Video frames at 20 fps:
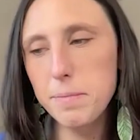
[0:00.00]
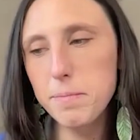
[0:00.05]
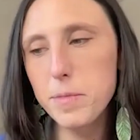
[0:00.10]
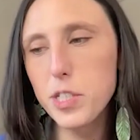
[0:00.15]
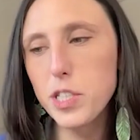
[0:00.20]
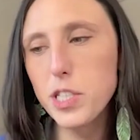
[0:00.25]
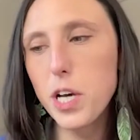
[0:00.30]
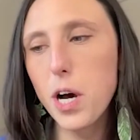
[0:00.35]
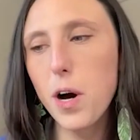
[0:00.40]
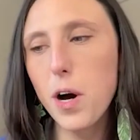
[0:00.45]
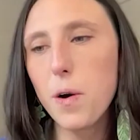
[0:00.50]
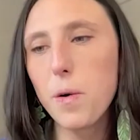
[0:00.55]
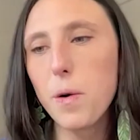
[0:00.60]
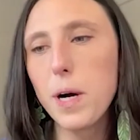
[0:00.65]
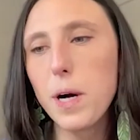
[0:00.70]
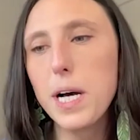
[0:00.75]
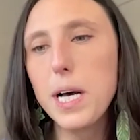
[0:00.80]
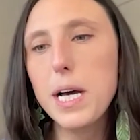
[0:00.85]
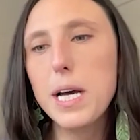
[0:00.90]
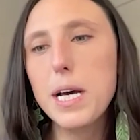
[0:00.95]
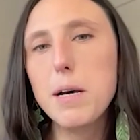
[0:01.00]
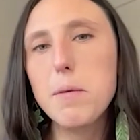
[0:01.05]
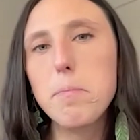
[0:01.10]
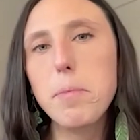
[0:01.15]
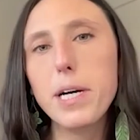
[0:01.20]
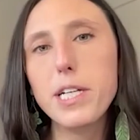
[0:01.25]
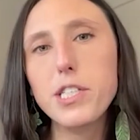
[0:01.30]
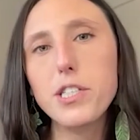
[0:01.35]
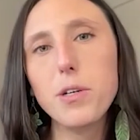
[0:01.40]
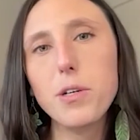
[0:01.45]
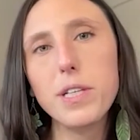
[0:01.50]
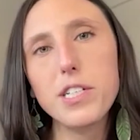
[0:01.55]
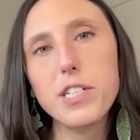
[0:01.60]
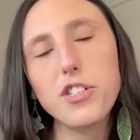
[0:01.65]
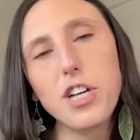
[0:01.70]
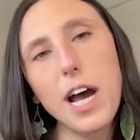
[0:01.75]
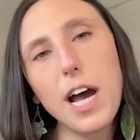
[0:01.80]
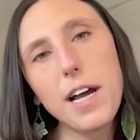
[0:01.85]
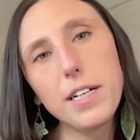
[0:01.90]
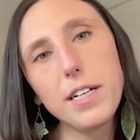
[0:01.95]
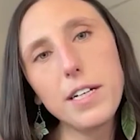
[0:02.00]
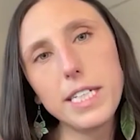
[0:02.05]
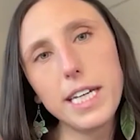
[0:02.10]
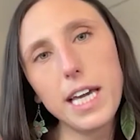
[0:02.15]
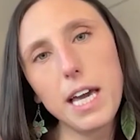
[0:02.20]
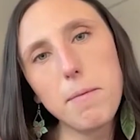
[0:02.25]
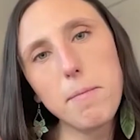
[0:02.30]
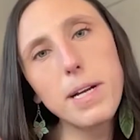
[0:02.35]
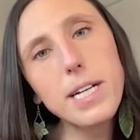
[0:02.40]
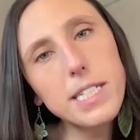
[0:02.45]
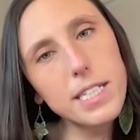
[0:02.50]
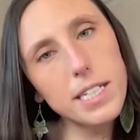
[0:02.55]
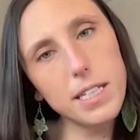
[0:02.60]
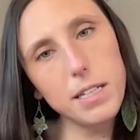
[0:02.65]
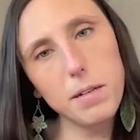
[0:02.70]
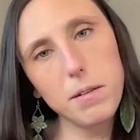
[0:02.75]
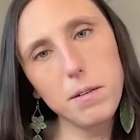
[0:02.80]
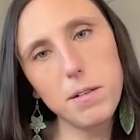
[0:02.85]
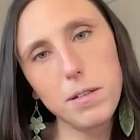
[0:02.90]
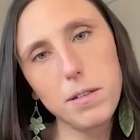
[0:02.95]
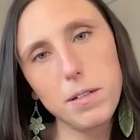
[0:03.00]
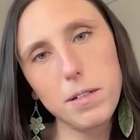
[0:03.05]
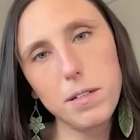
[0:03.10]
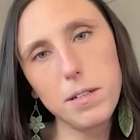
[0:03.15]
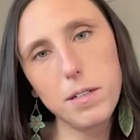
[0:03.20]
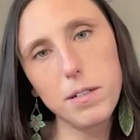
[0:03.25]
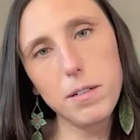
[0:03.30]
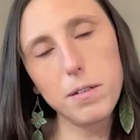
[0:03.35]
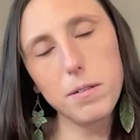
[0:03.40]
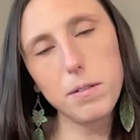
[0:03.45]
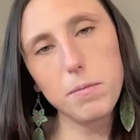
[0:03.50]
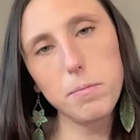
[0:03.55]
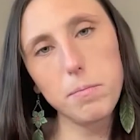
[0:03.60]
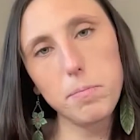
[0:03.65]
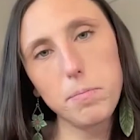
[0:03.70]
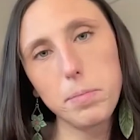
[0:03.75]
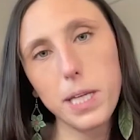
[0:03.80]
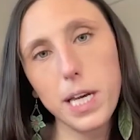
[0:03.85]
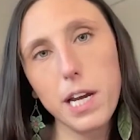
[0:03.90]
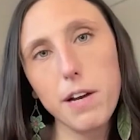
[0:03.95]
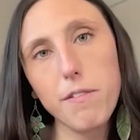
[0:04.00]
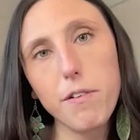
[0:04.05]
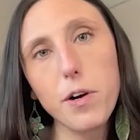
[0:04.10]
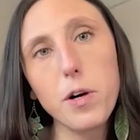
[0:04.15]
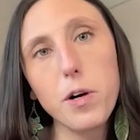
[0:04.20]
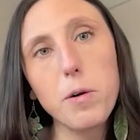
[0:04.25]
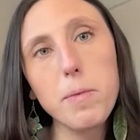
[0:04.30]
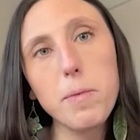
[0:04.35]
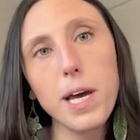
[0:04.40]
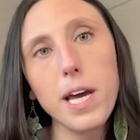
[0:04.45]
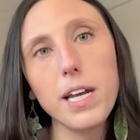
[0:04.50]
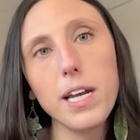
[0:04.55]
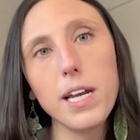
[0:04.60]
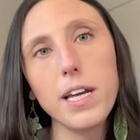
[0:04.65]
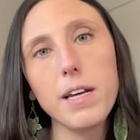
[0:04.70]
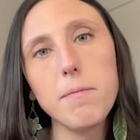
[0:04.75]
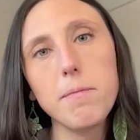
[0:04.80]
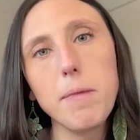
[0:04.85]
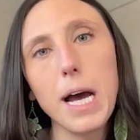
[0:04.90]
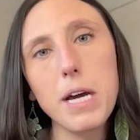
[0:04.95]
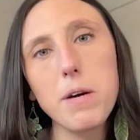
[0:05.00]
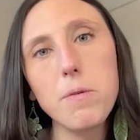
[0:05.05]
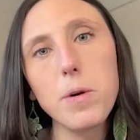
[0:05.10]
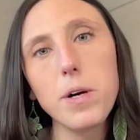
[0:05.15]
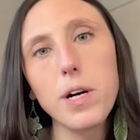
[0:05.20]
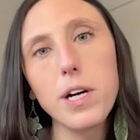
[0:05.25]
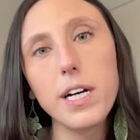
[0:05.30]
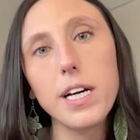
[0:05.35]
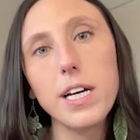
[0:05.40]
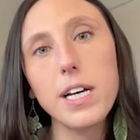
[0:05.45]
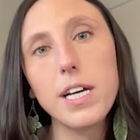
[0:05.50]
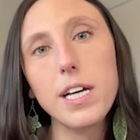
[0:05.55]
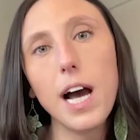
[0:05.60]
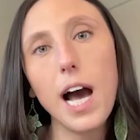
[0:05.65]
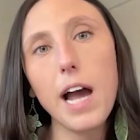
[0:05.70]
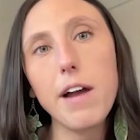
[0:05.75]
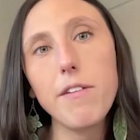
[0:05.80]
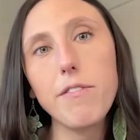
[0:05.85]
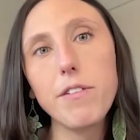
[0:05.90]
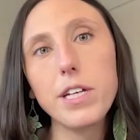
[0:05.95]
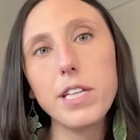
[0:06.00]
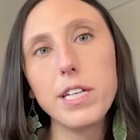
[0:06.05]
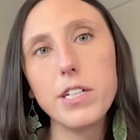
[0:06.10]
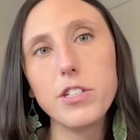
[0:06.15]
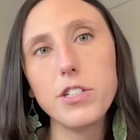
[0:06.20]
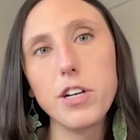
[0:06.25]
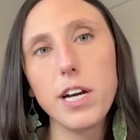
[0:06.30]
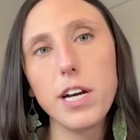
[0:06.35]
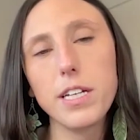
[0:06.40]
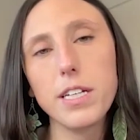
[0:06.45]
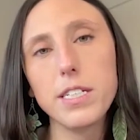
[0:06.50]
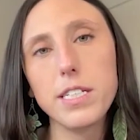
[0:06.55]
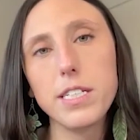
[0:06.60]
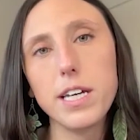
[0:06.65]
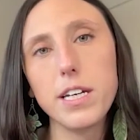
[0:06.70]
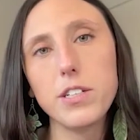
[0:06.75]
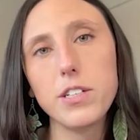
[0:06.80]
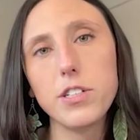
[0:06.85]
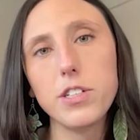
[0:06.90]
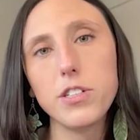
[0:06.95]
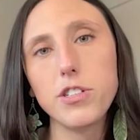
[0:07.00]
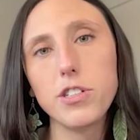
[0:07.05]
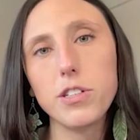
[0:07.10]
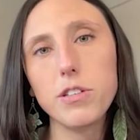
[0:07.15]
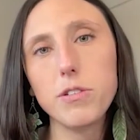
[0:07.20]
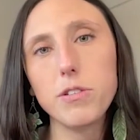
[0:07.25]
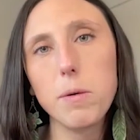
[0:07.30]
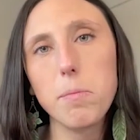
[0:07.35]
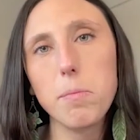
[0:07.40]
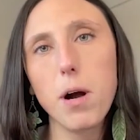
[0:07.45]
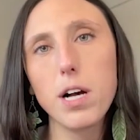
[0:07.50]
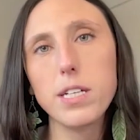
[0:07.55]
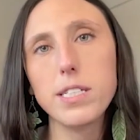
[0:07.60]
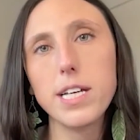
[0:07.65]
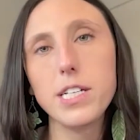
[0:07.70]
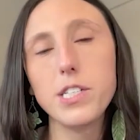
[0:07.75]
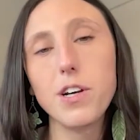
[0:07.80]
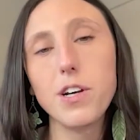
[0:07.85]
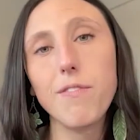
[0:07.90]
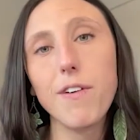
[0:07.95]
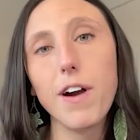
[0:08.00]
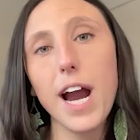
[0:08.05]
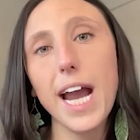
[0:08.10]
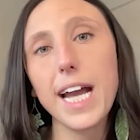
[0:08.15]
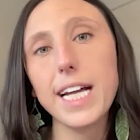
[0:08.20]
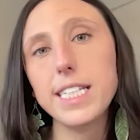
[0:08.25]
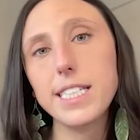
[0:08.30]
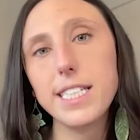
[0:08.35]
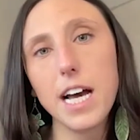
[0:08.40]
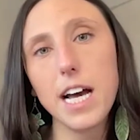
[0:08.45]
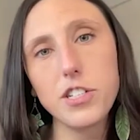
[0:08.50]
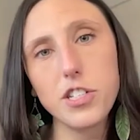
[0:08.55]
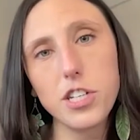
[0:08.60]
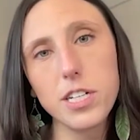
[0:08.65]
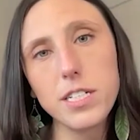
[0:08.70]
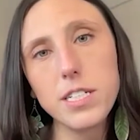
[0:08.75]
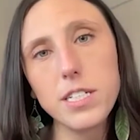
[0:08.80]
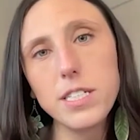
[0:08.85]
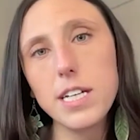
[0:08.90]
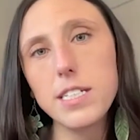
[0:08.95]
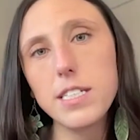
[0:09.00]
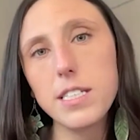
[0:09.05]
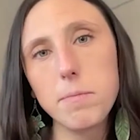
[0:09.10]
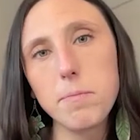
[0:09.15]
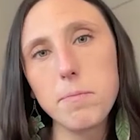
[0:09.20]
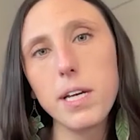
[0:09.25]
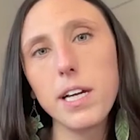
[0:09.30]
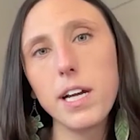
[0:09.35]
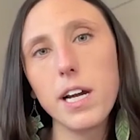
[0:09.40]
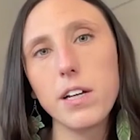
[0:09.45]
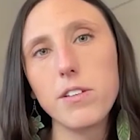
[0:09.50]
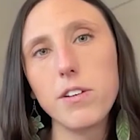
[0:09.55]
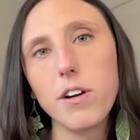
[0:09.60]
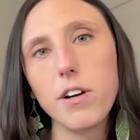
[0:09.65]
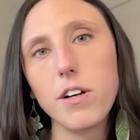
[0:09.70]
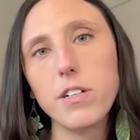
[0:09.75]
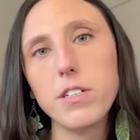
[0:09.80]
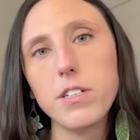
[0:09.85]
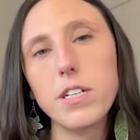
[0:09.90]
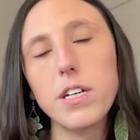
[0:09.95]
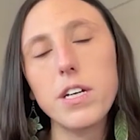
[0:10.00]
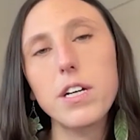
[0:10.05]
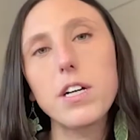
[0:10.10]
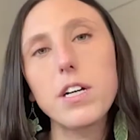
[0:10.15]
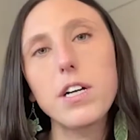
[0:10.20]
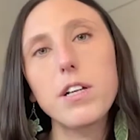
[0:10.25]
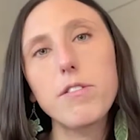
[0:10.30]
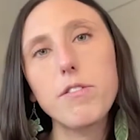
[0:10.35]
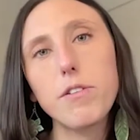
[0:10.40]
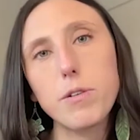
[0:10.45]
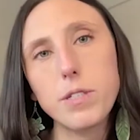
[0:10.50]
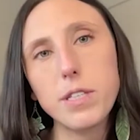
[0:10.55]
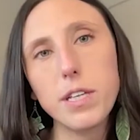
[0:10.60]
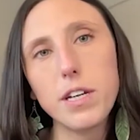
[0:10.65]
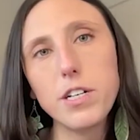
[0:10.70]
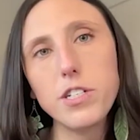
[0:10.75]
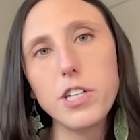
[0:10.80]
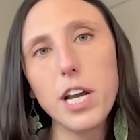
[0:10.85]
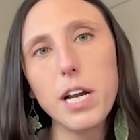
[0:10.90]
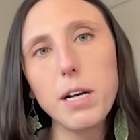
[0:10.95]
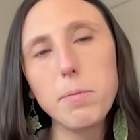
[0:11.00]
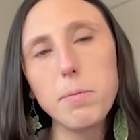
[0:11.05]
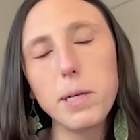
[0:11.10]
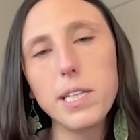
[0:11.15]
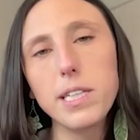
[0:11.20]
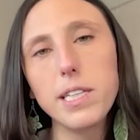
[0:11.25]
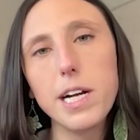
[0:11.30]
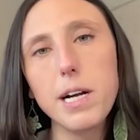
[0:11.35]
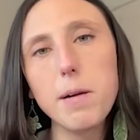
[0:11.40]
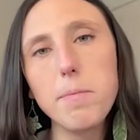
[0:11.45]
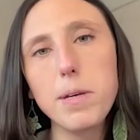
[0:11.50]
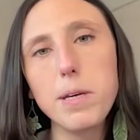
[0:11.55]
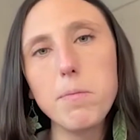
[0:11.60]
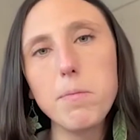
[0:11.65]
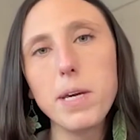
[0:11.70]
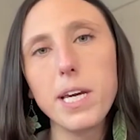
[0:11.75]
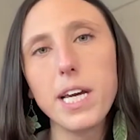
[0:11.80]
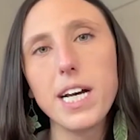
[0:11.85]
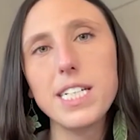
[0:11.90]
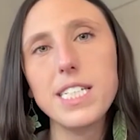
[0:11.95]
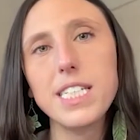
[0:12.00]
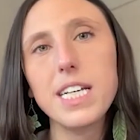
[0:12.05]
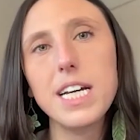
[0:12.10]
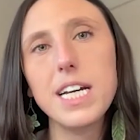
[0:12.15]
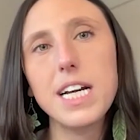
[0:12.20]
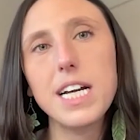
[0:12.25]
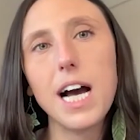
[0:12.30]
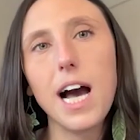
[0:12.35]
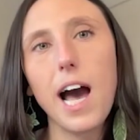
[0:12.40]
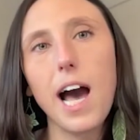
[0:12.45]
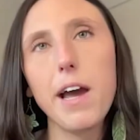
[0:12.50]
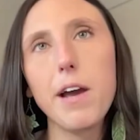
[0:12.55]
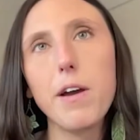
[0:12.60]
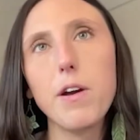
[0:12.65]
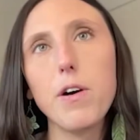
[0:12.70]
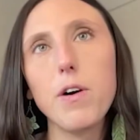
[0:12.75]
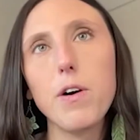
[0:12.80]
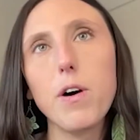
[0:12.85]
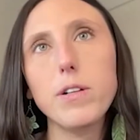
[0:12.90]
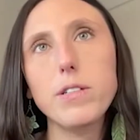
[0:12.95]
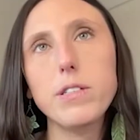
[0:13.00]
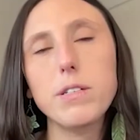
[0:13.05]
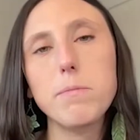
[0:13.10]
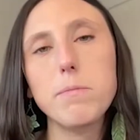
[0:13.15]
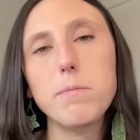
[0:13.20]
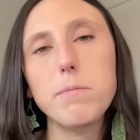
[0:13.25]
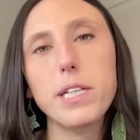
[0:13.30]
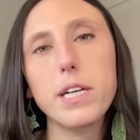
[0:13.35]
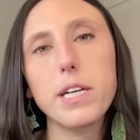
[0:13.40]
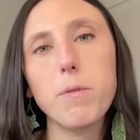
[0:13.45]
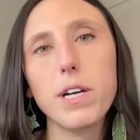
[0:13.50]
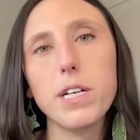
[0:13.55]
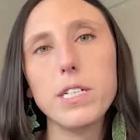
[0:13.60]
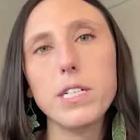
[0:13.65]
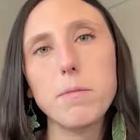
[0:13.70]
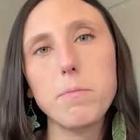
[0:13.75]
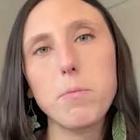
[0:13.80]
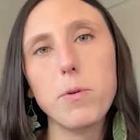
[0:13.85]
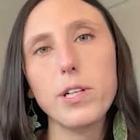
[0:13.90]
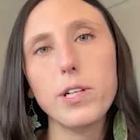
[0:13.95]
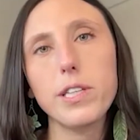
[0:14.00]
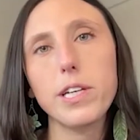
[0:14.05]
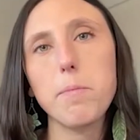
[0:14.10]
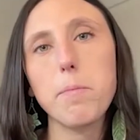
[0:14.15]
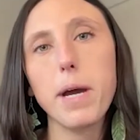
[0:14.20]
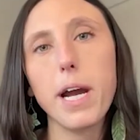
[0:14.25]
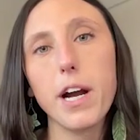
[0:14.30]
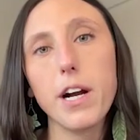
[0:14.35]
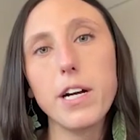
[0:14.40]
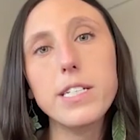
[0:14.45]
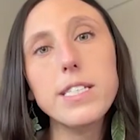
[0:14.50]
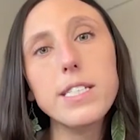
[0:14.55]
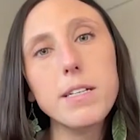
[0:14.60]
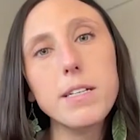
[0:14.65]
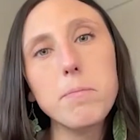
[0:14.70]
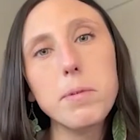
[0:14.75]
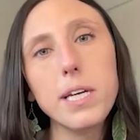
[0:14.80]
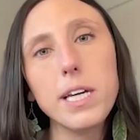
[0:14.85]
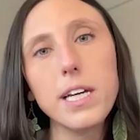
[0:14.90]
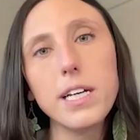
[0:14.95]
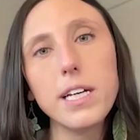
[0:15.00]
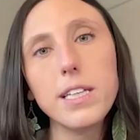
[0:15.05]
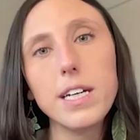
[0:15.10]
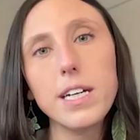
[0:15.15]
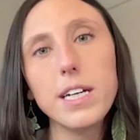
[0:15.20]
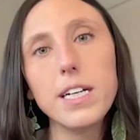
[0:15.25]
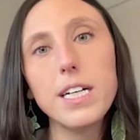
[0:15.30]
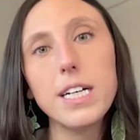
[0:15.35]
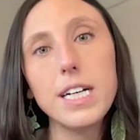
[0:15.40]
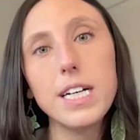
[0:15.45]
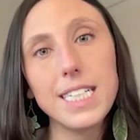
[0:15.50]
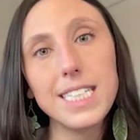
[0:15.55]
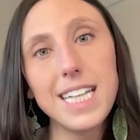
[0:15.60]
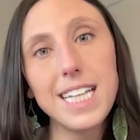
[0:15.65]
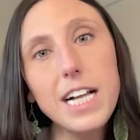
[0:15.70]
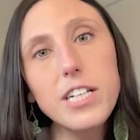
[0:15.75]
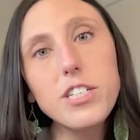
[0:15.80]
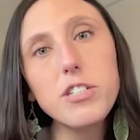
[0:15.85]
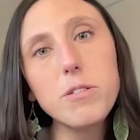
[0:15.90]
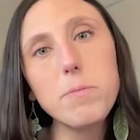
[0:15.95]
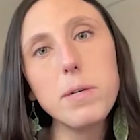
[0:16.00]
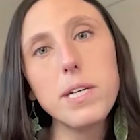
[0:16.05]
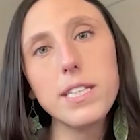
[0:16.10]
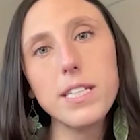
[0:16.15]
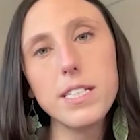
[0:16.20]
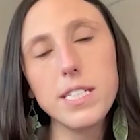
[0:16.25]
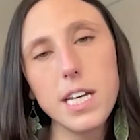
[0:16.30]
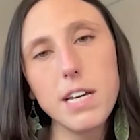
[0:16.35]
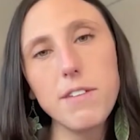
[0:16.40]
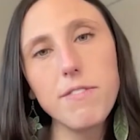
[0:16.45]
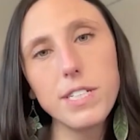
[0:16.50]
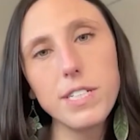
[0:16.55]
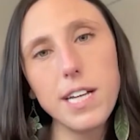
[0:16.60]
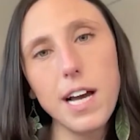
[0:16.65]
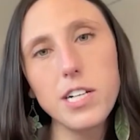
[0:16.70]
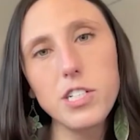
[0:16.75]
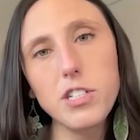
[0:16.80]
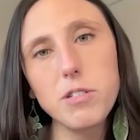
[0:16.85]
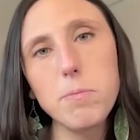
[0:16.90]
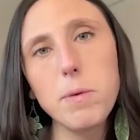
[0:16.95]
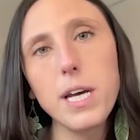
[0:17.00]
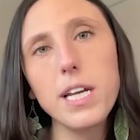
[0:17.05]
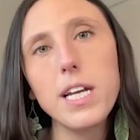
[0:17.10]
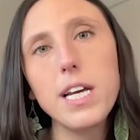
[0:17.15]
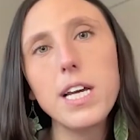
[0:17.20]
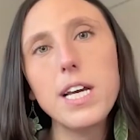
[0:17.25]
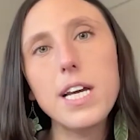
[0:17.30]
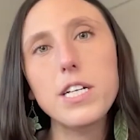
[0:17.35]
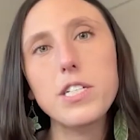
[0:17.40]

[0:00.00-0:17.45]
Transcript: So this child, he came into the playroom, and in my work, I really try to take children through a process over 8 sessions. That's something I learned through synergetic play therapy, because I ultimately want to support their parents in being the attachment, the safe attachment.